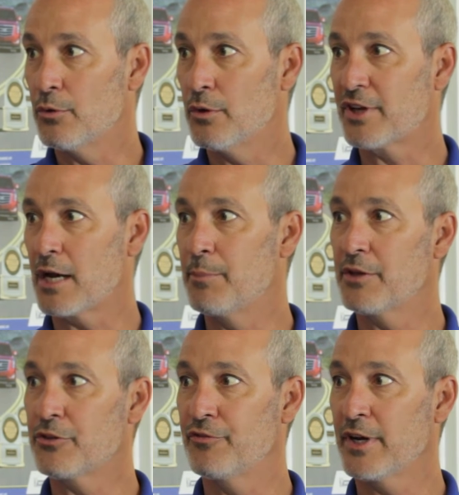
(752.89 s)
it's got to be
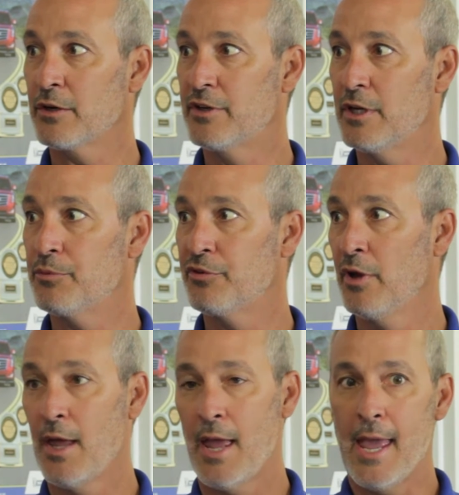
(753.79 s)
at their fingertips
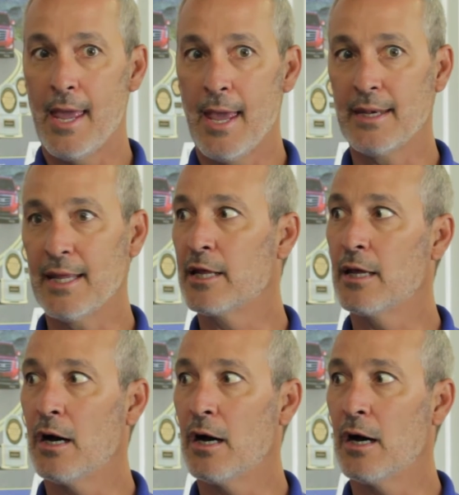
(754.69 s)
and